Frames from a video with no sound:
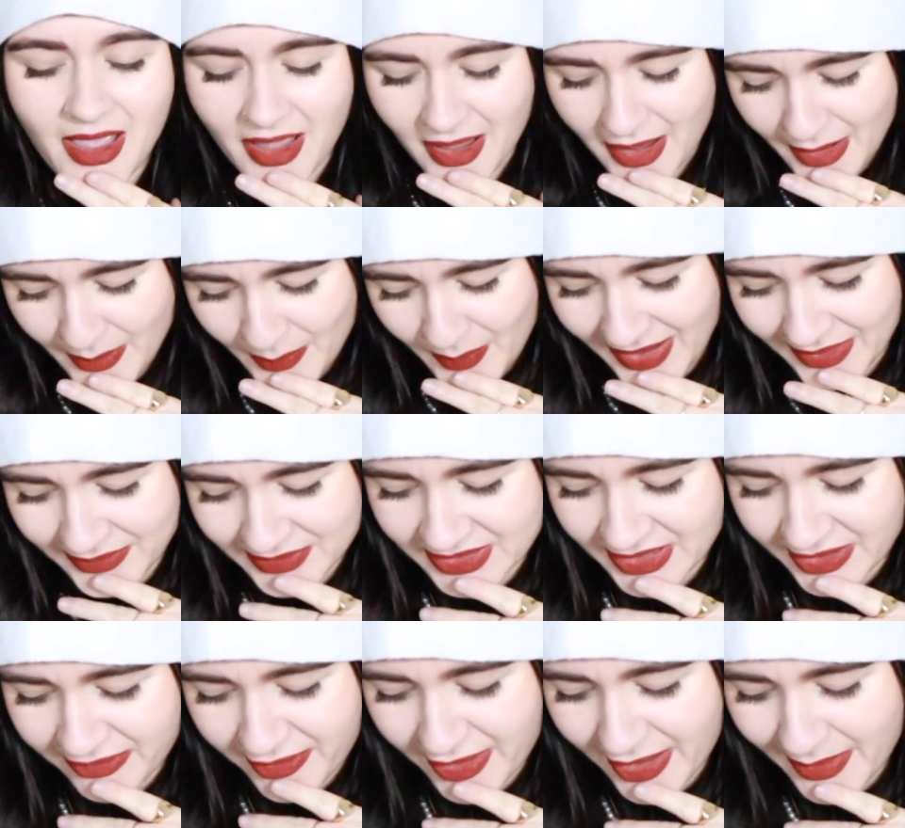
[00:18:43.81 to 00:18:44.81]
What else
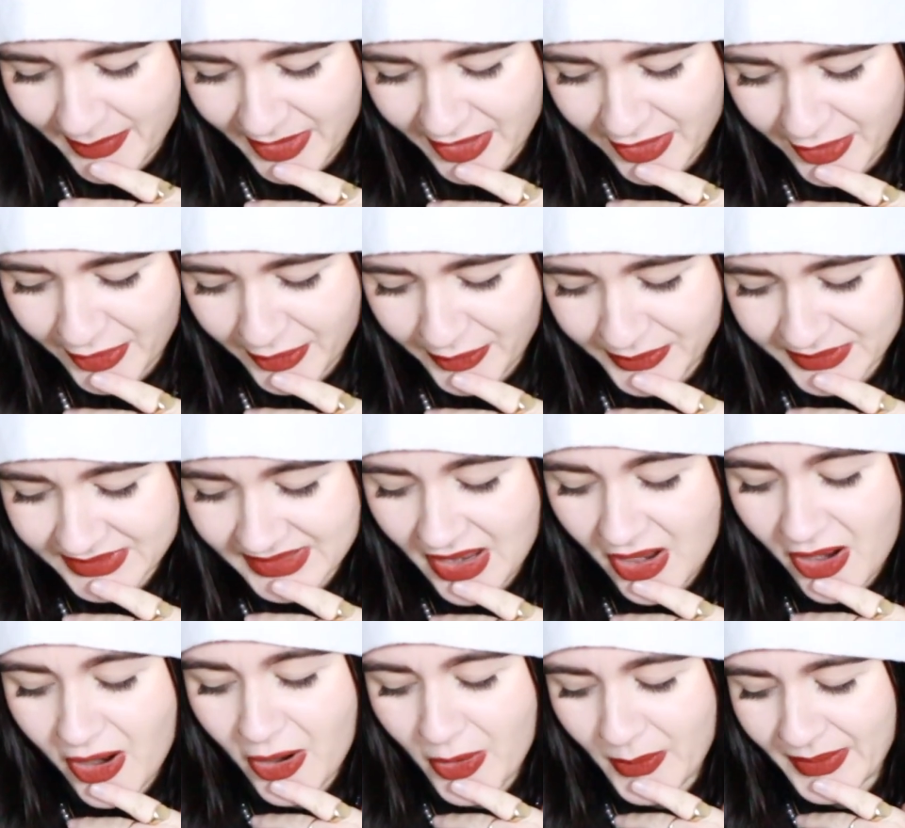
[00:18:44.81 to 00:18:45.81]
did I write in my notes?
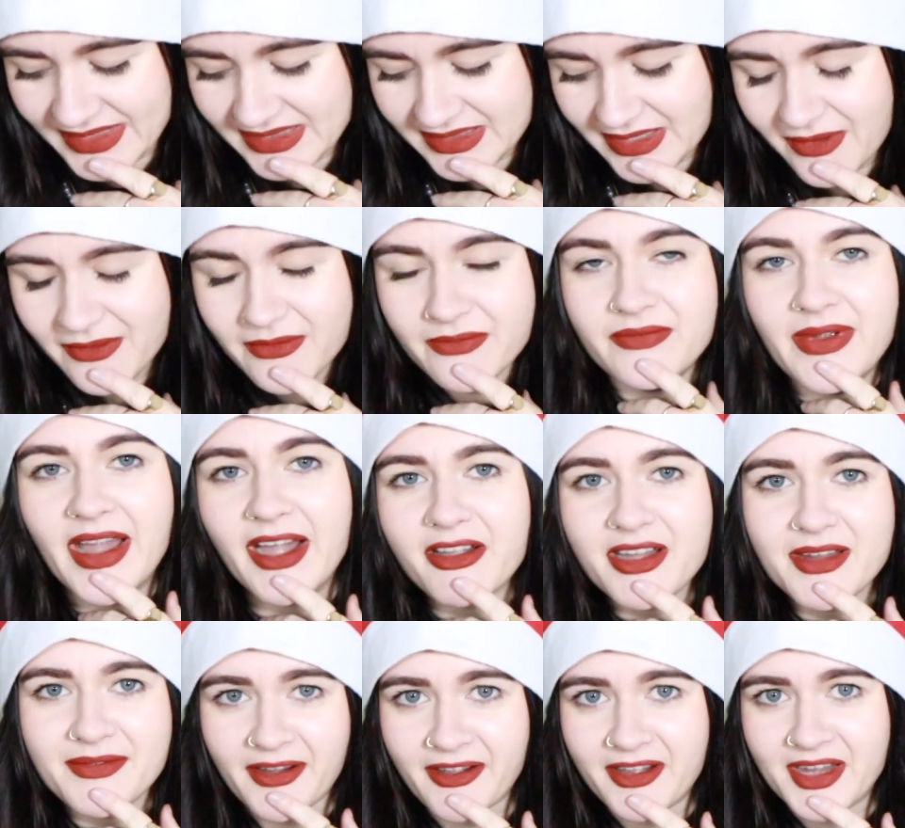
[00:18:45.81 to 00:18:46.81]
Oh, it's
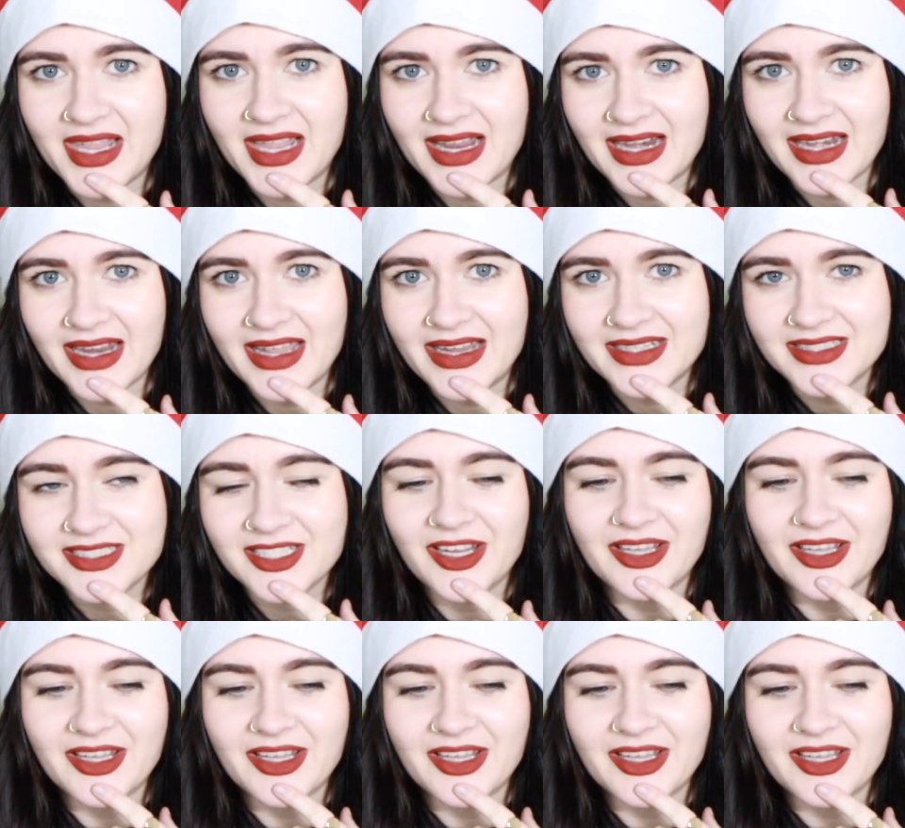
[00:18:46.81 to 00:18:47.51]
very, very English.